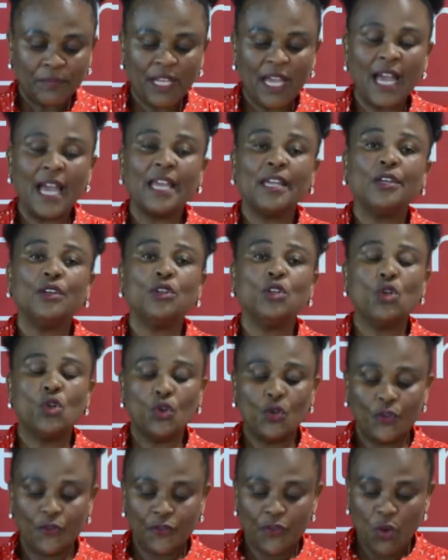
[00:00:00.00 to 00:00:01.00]
I
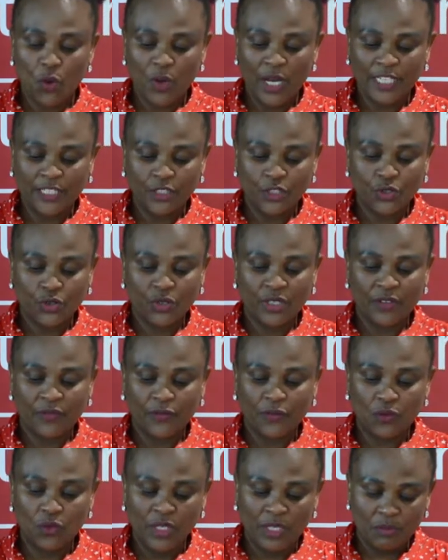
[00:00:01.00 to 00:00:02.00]
look forward to the
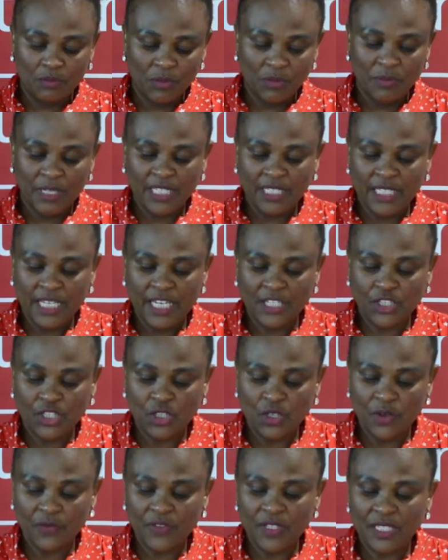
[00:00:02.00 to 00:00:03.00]
full implementation
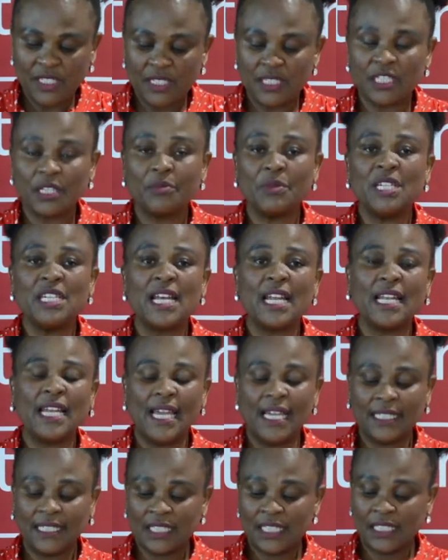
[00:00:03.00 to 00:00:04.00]
of this remedial
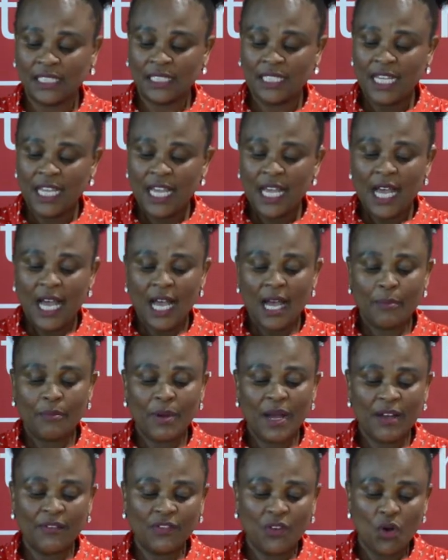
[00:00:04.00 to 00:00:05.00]
action.
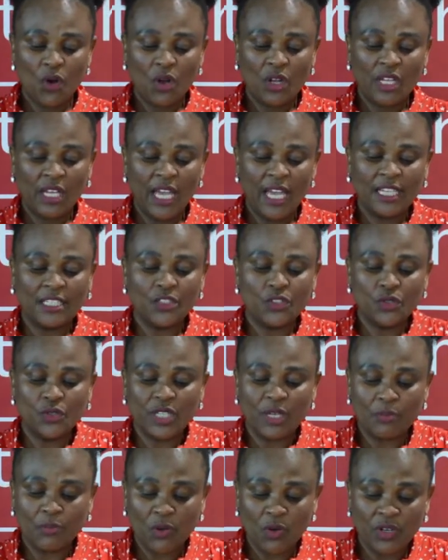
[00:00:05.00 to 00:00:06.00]
Above all, and to
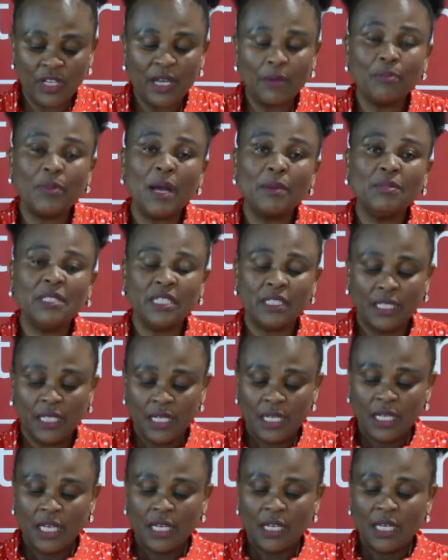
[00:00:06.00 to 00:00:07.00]
the broader public
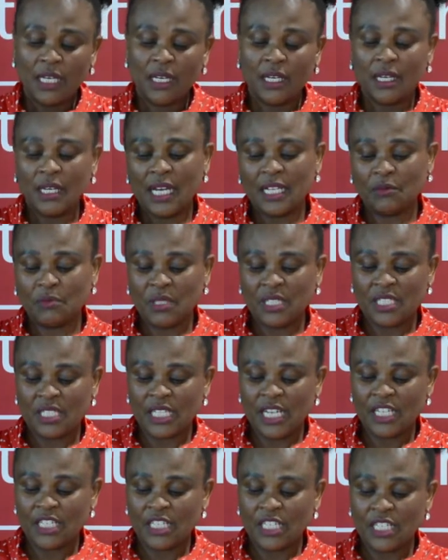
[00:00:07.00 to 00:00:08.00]

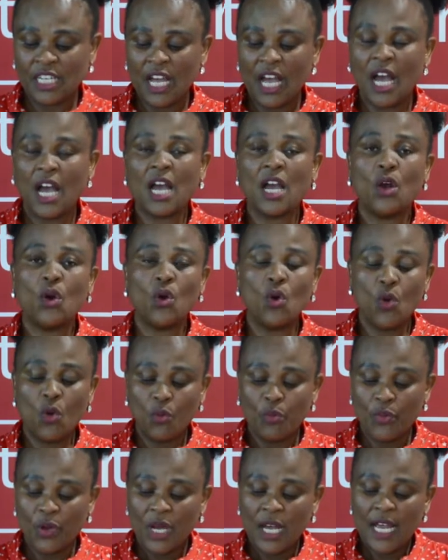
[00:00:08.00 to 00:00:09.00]
administration, I
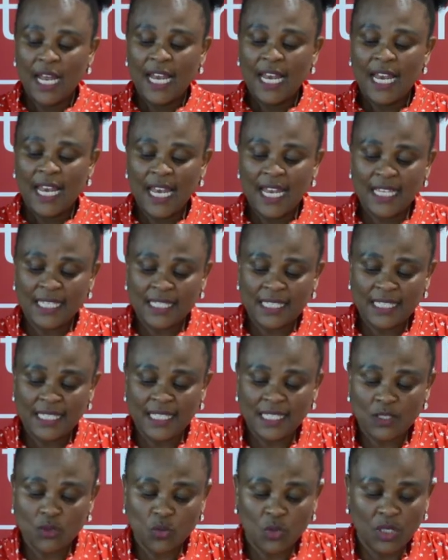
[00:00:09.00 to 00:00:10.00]
hope
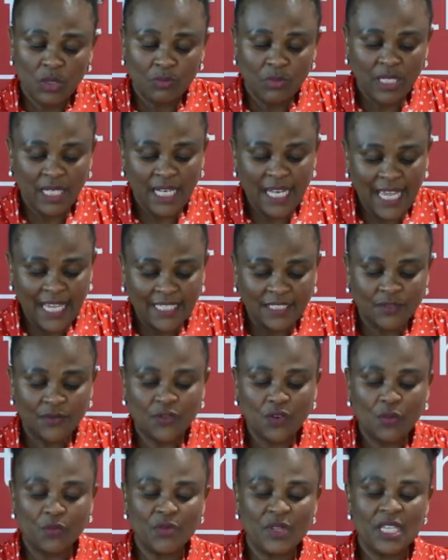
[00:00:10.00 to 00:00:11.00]
lessons will be learned
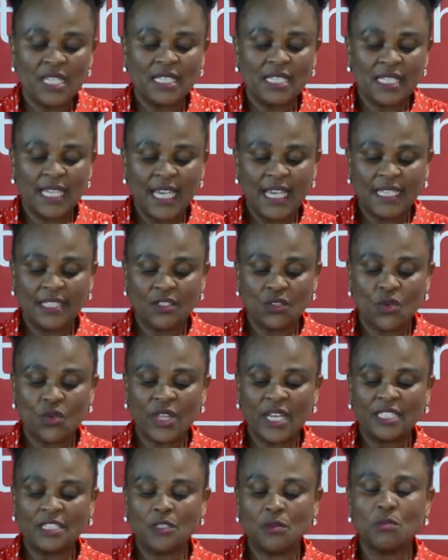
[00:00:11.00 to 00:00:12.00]
from this case so
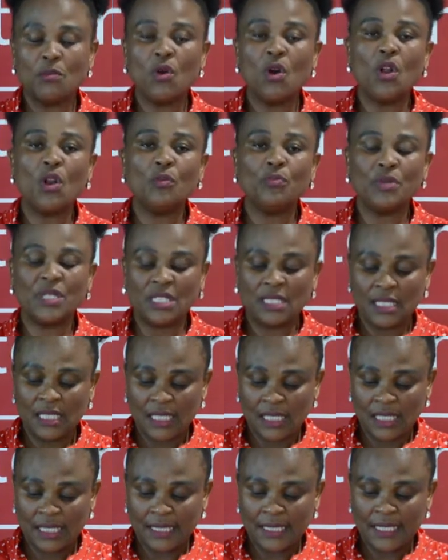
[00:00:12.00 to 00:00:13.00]
that small
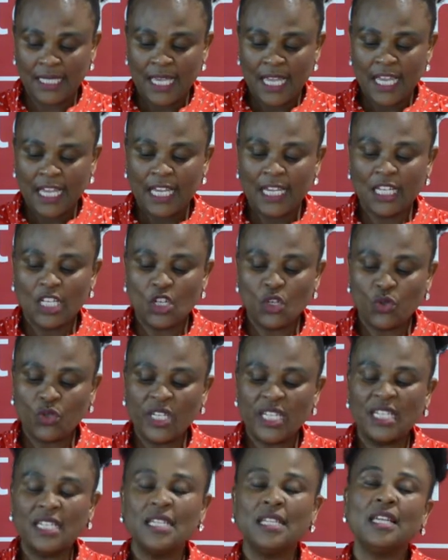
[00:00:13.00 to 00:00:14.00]
businesses,
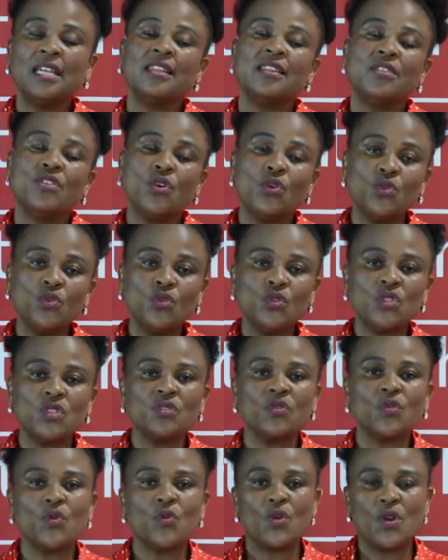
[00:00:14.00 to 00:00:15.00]
including those
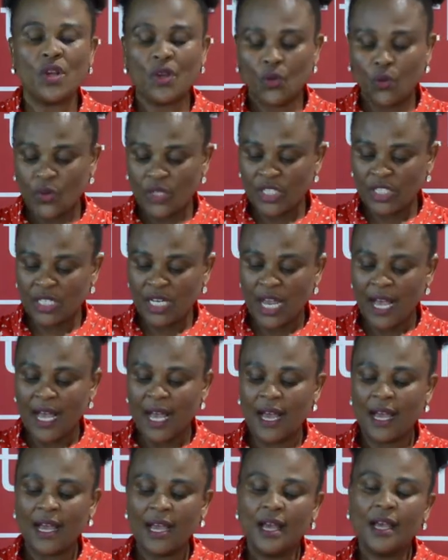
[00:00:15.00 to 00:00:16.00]
which
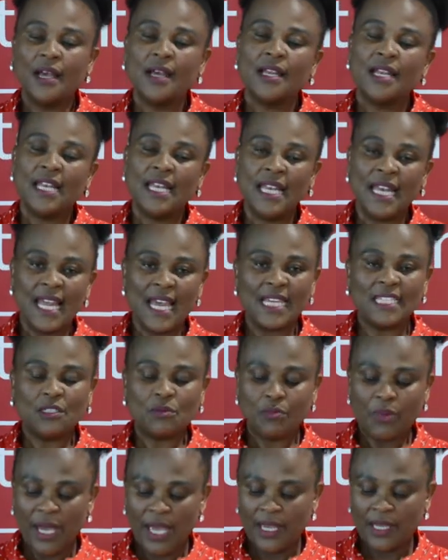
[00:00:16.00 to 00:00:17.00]
are led
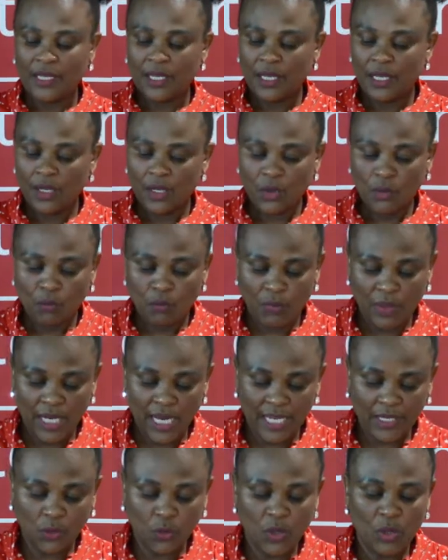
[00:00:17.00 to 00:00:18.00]
by
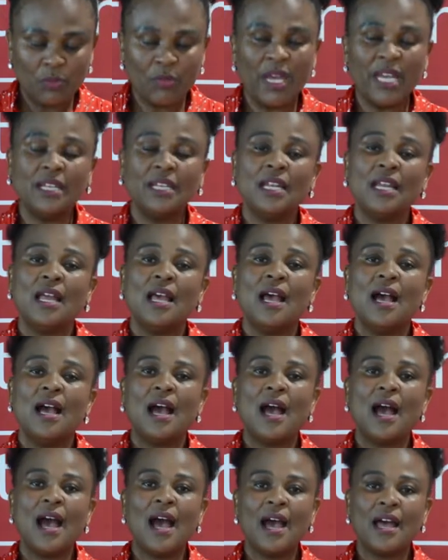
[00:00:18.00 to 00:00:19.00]
black women,
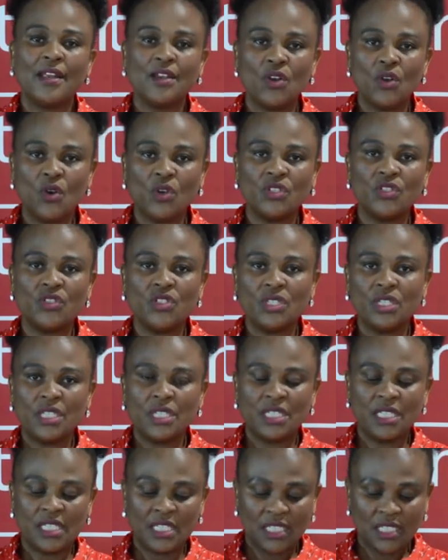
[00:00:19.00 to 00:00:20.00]
are not
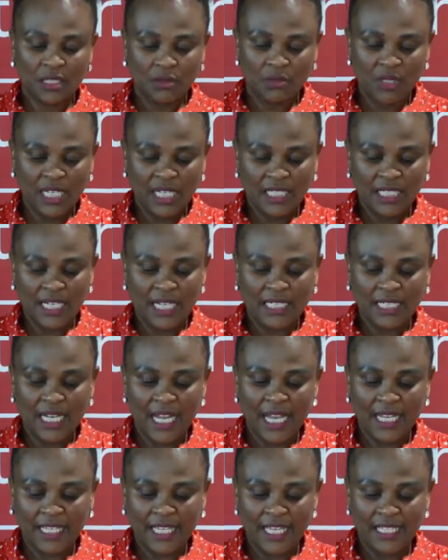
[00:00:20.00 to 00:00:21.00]
discriminated
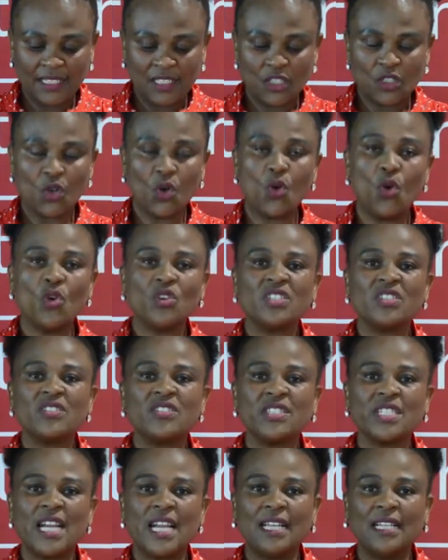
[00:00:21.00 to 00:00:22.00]
against or
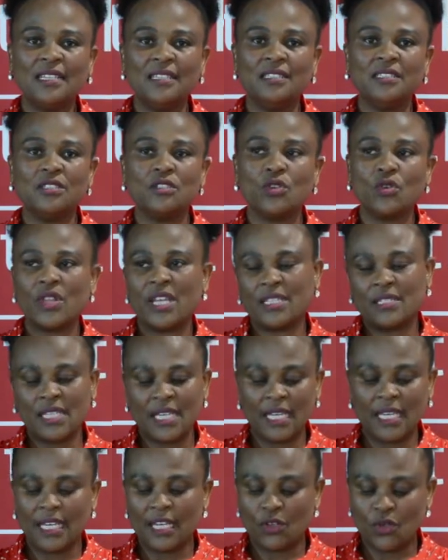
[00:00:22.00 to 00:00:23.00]
strangled so that they
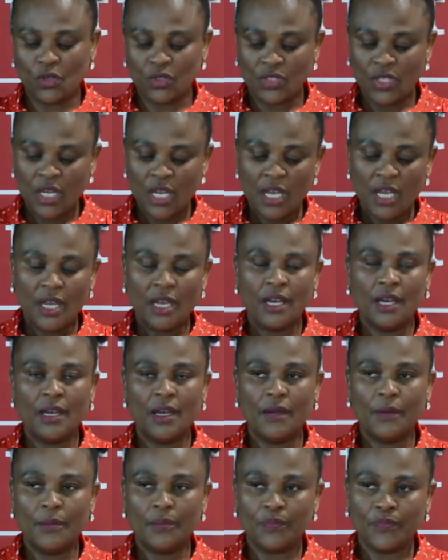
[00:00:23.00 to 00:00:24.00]
cannot
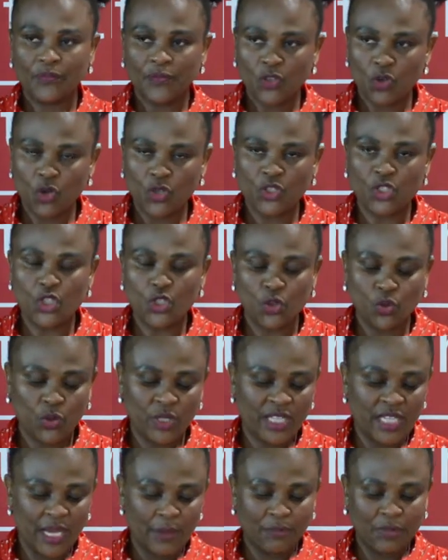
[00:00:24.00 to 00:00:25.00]
continue
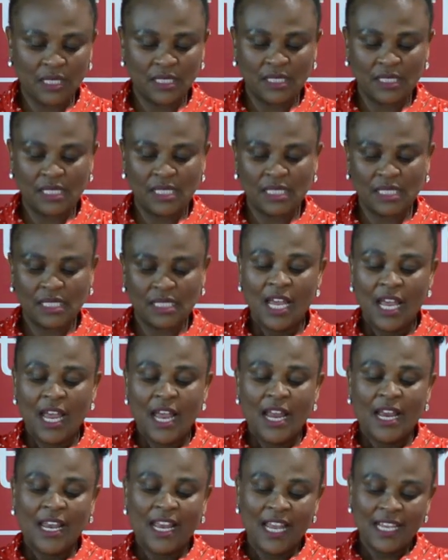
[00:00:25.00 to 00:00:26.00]
with their businesses.
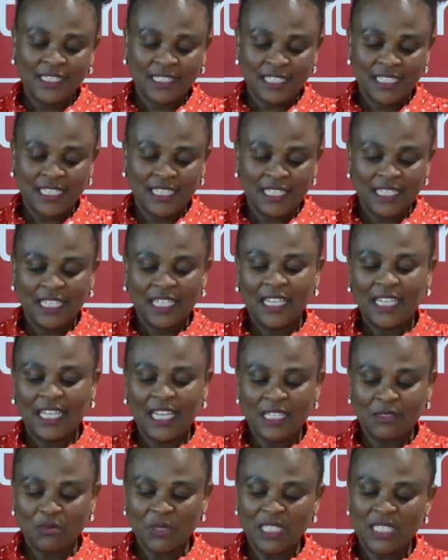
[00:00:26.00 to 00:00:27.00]
Lastly,
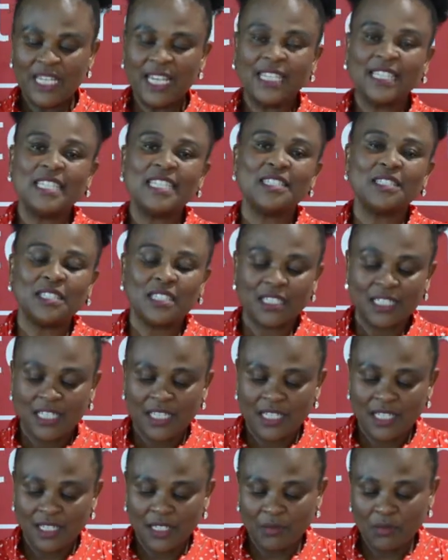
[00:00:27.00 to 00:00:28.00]
let me take this
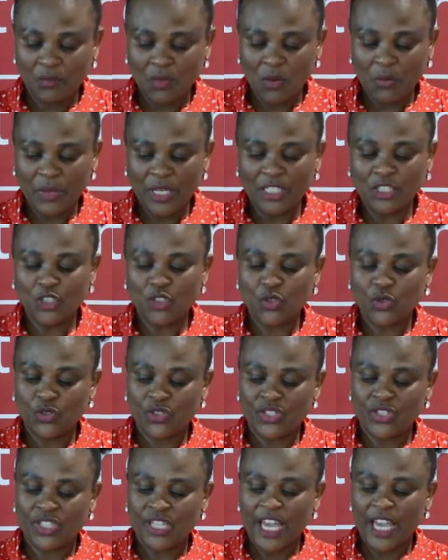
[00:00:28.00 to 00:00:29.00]
moment to
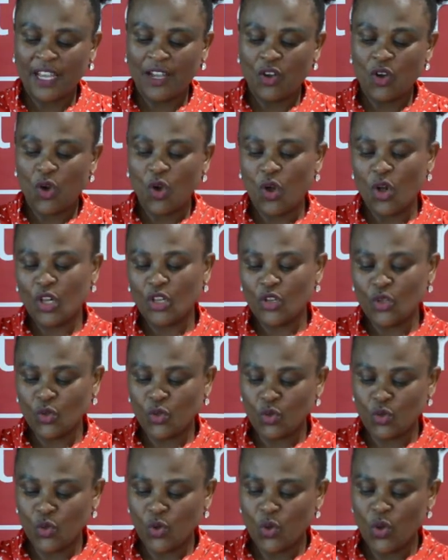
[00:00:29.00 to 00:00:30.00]
thank all
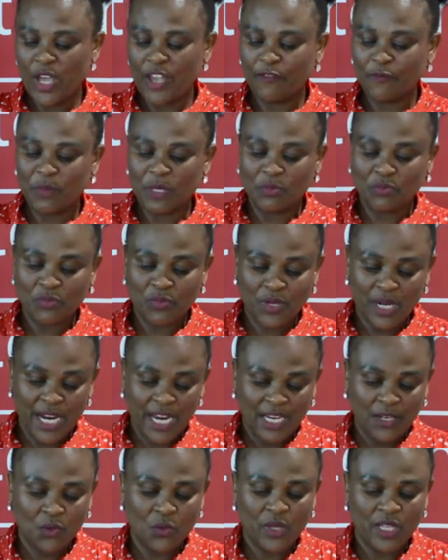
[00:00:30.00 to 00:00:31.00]
those who have been
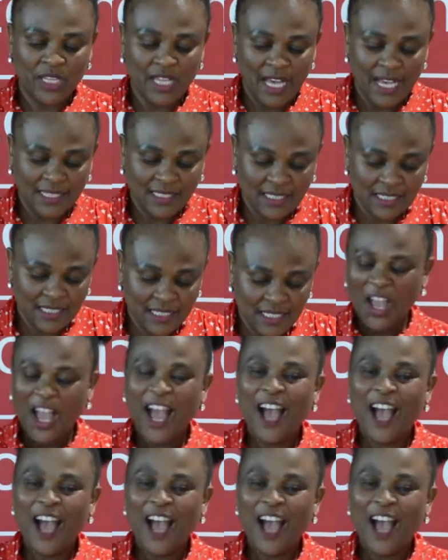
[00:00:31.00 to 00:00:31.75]
praying with us.